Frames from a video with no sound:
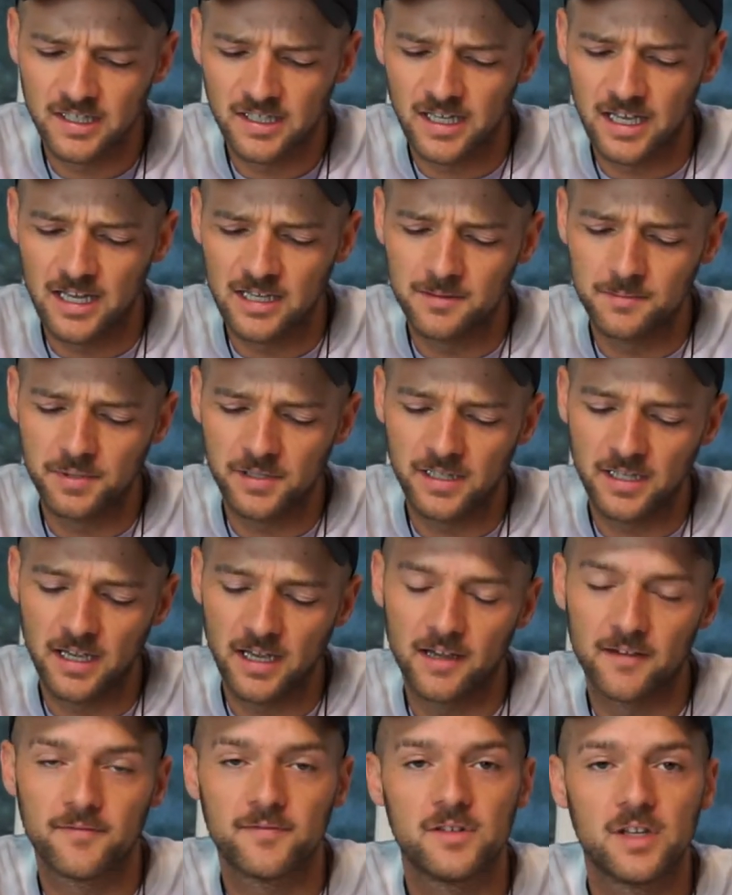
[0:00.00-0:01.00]

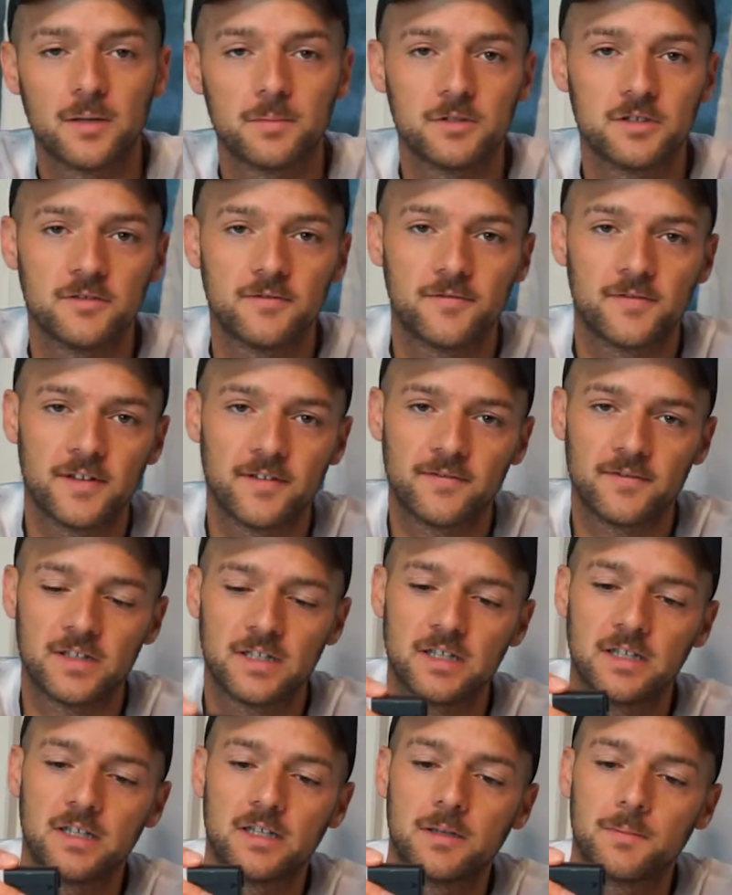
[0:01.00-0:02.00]

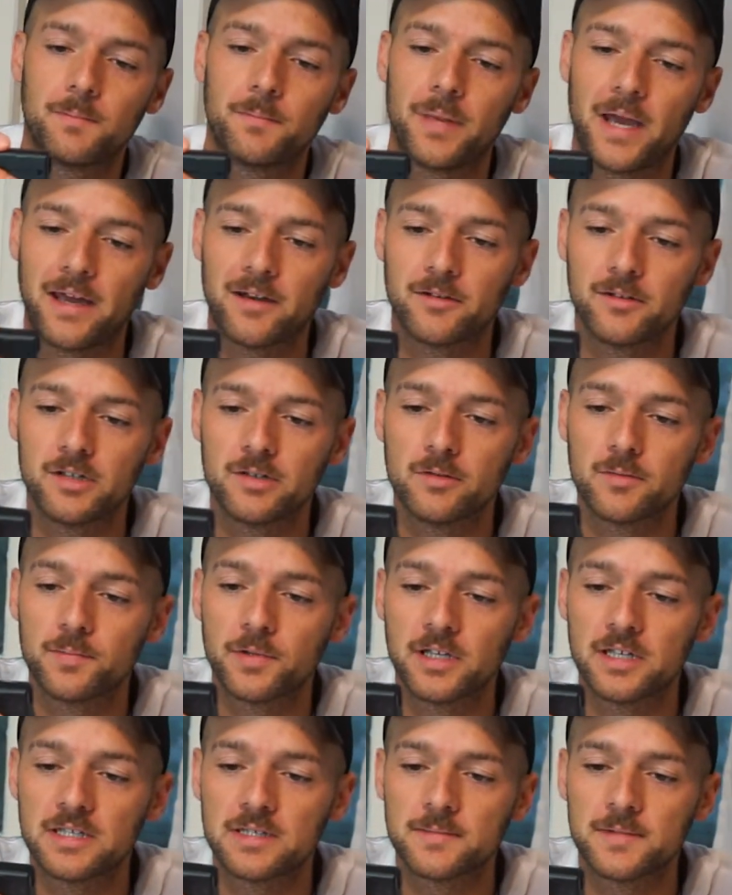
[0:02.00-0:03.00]
NP-FW50 battery
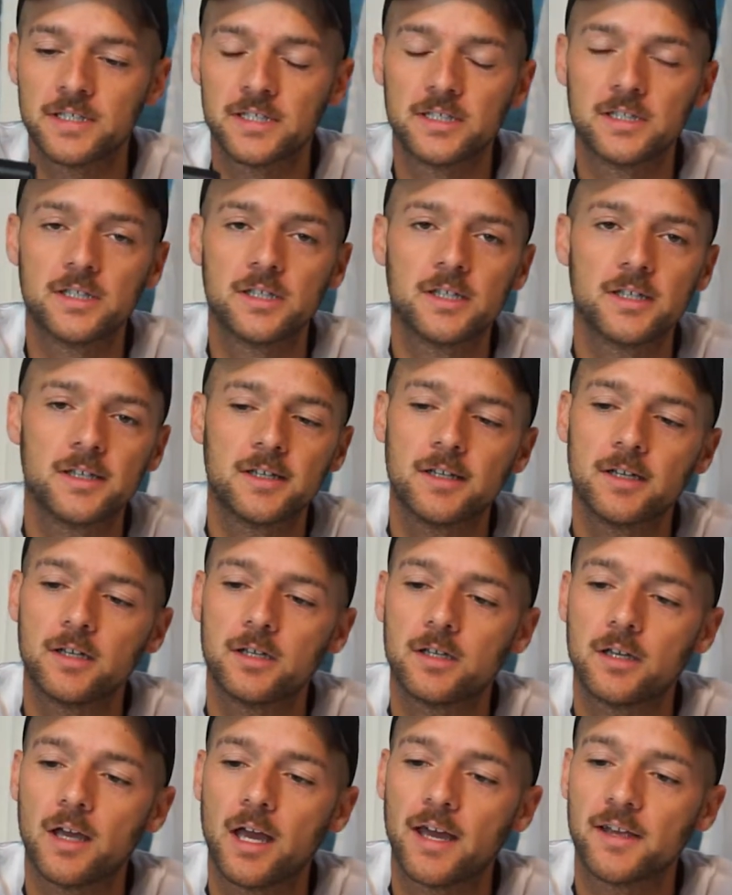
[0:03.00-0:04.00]
replacement.
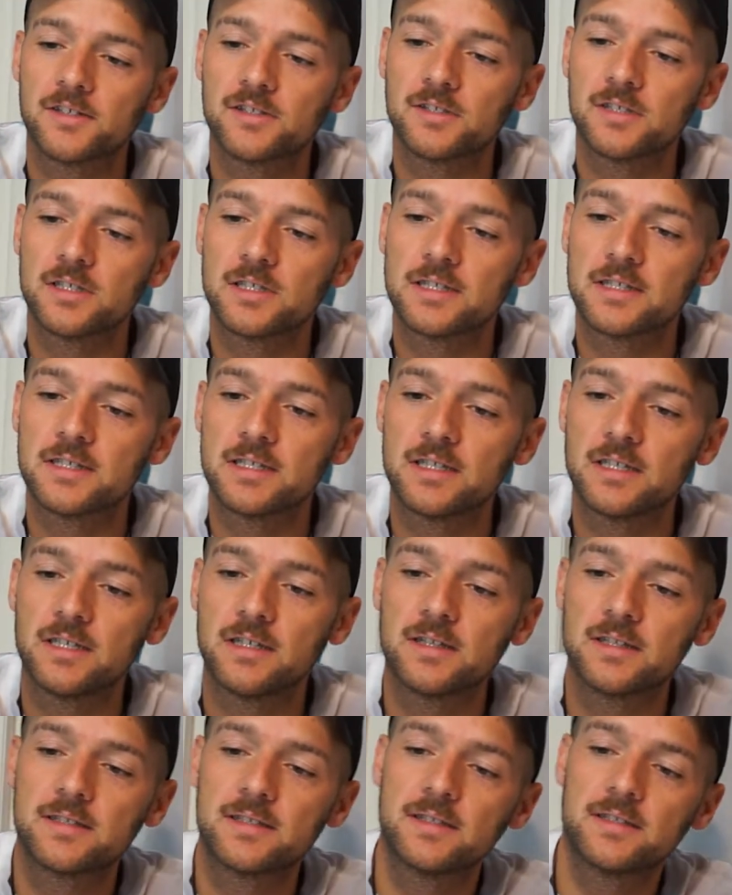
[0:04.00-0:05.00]
As you can see,
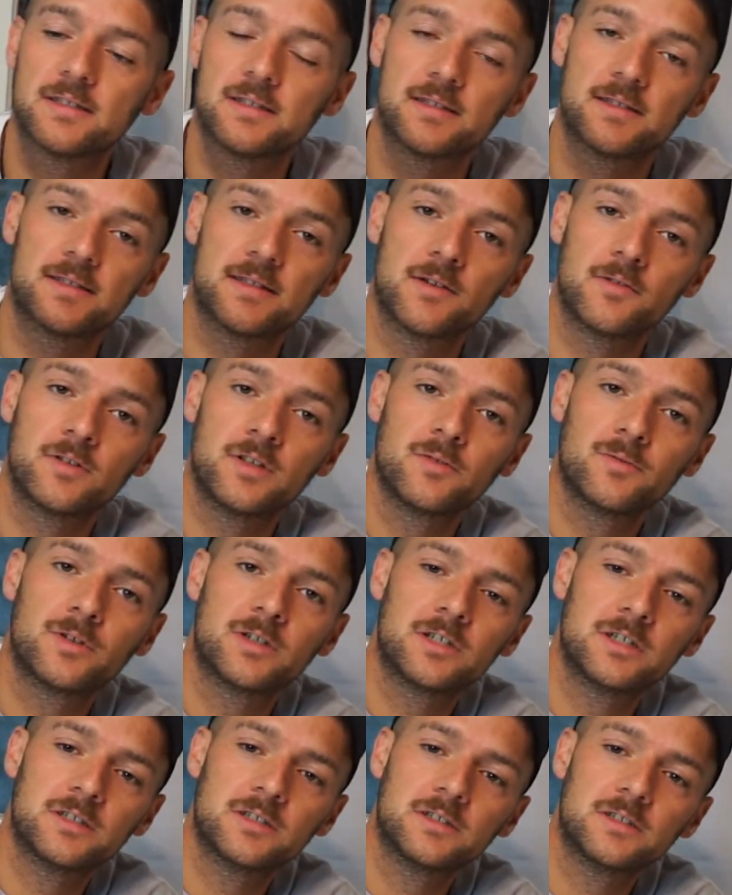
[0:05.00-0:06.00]
this is a Sony
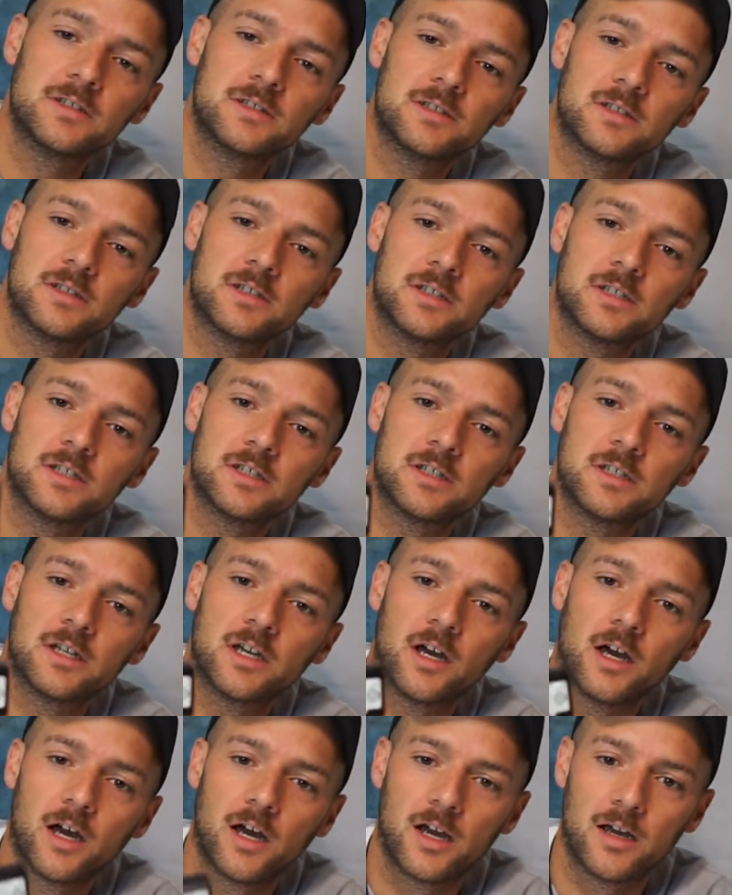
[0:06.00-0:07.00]
one.
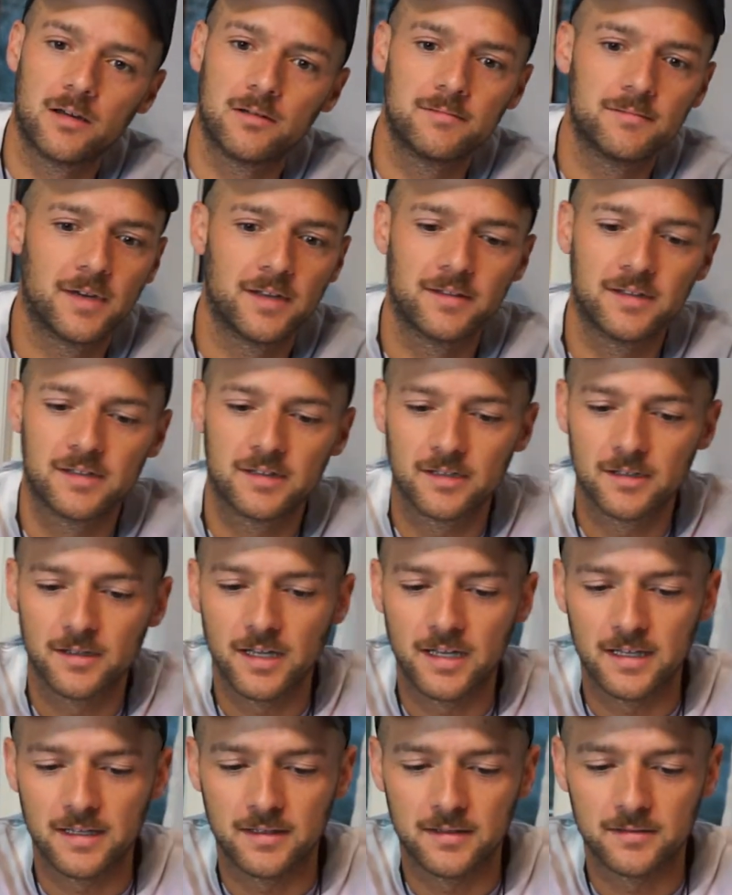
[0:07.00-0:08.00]
I think they're
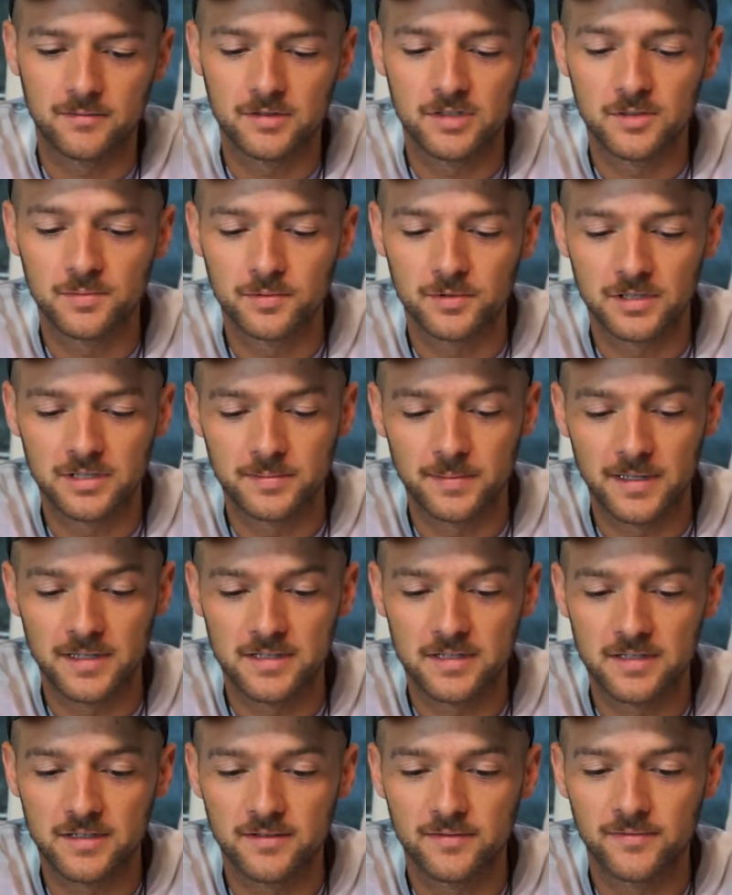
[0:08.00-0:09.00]
like super
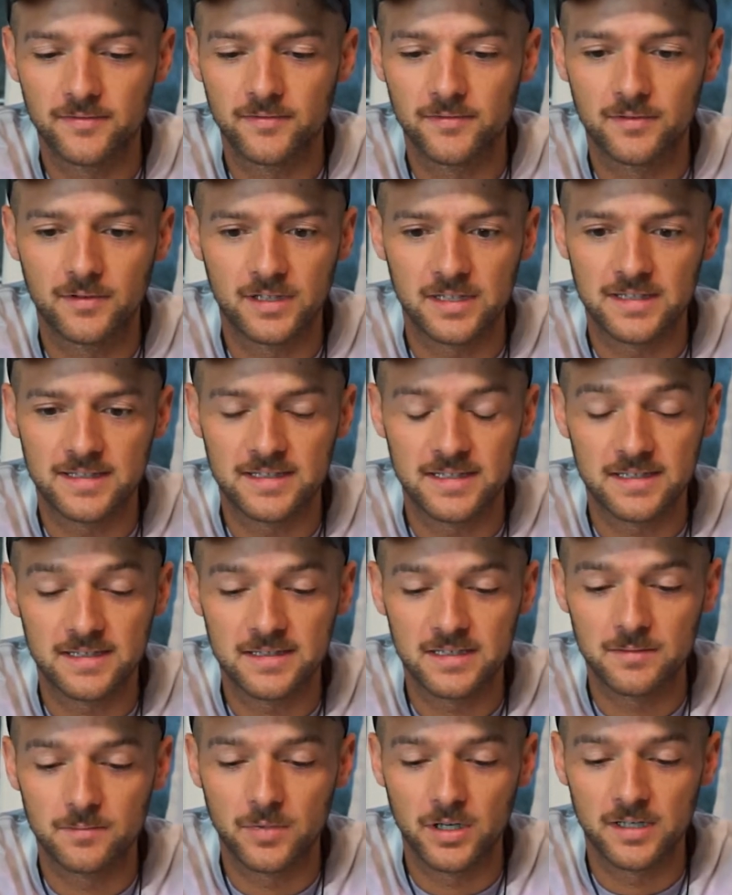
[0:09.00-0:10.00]
expensive, like
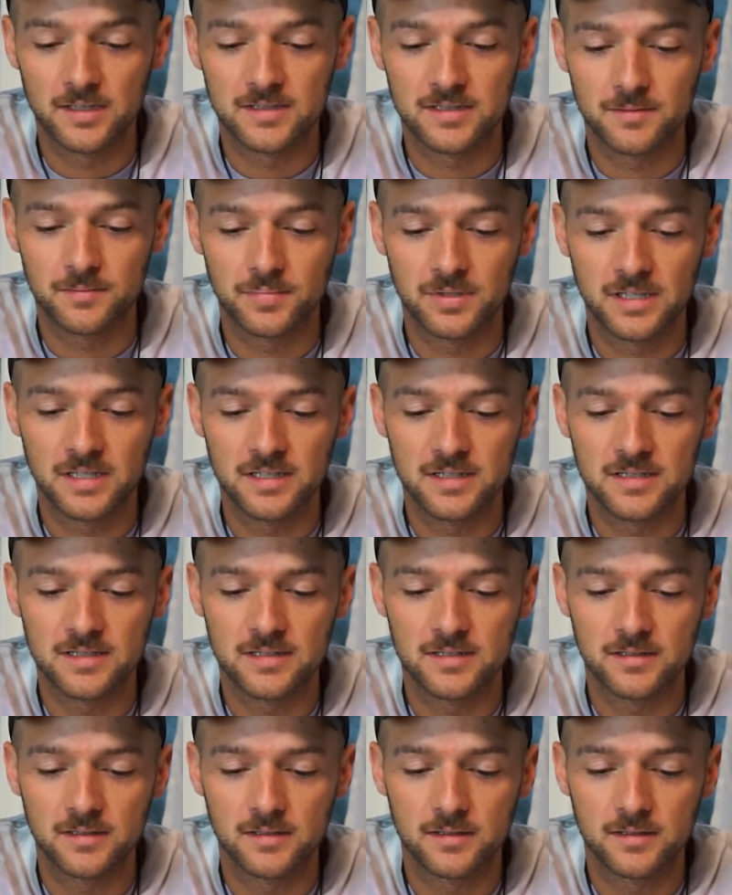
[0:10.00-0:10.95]
60 bucks a piece.